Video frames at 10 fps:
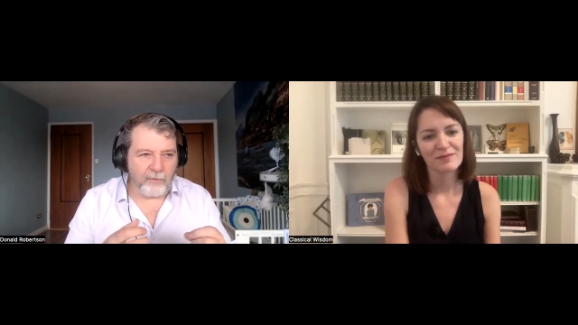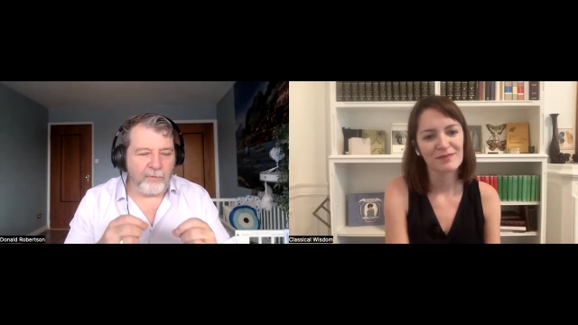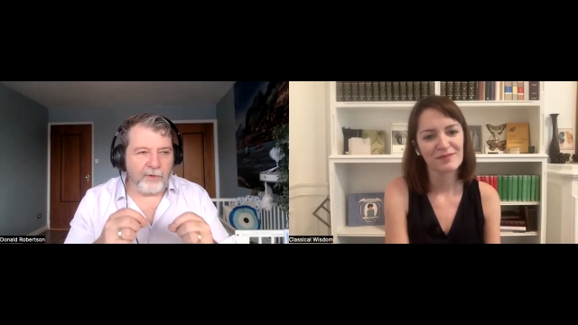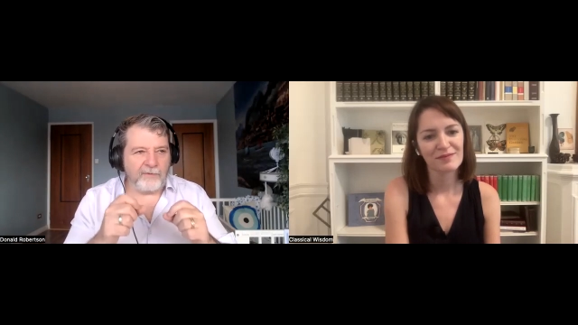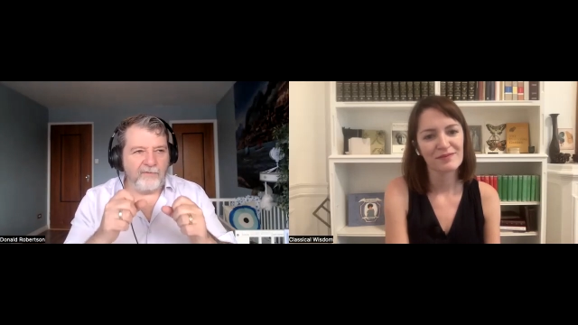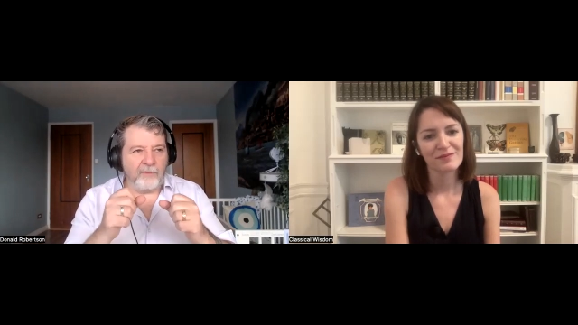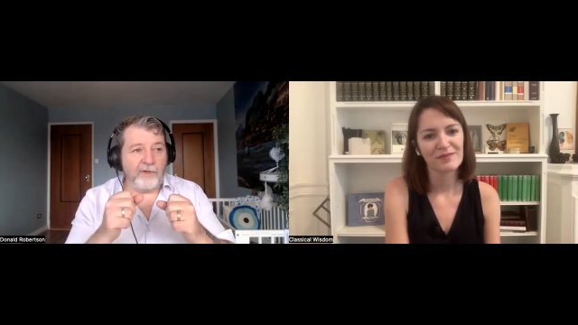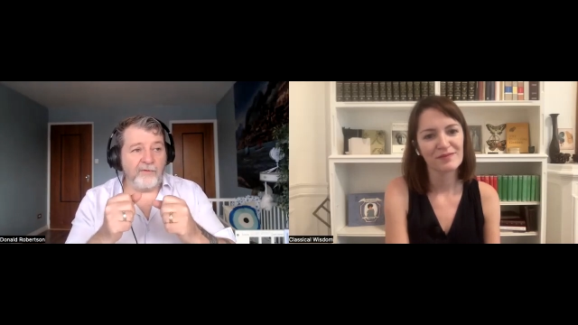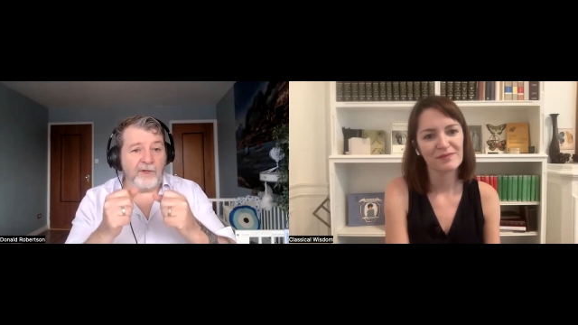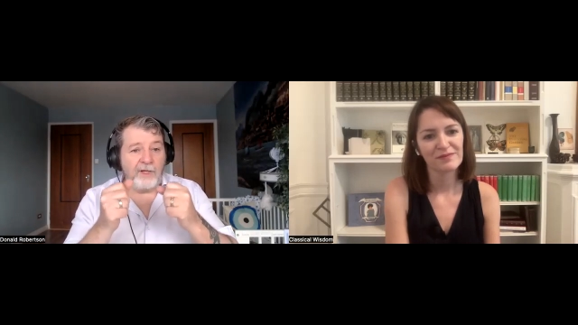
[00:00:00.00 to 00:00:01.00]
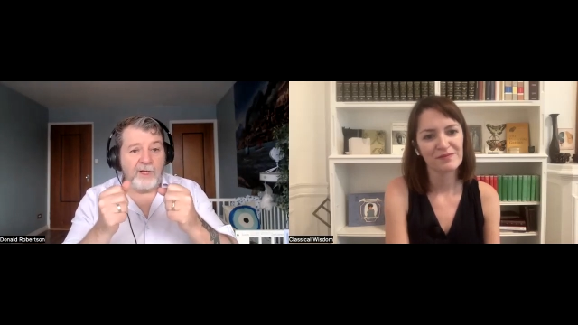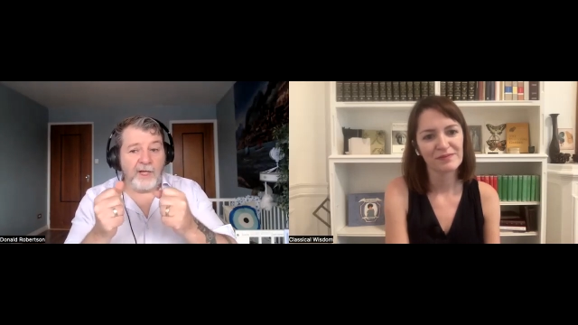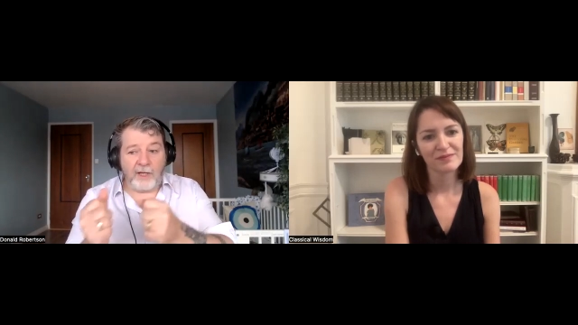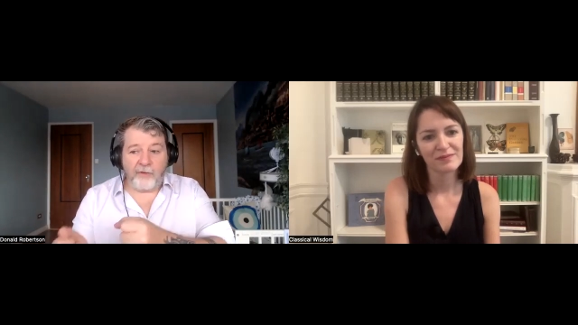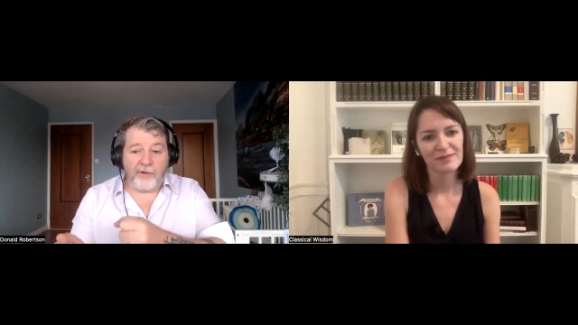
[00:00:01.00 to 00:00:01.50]
Speaker 1: more books on philosophy
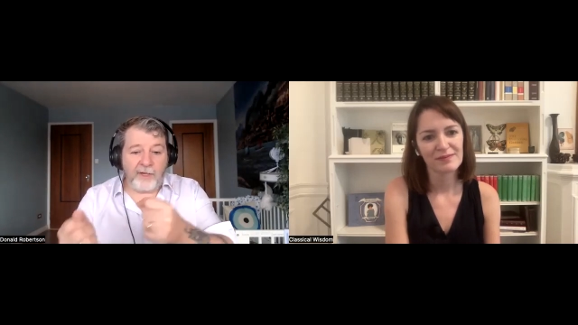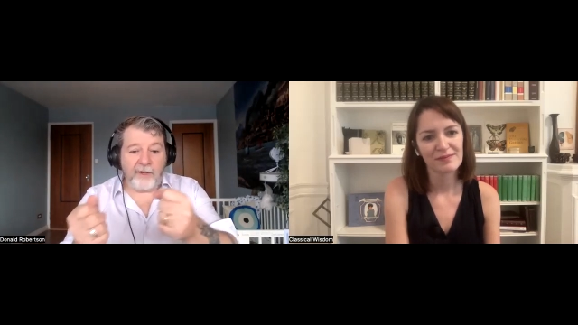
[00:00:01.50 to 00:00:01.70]
and go, hey,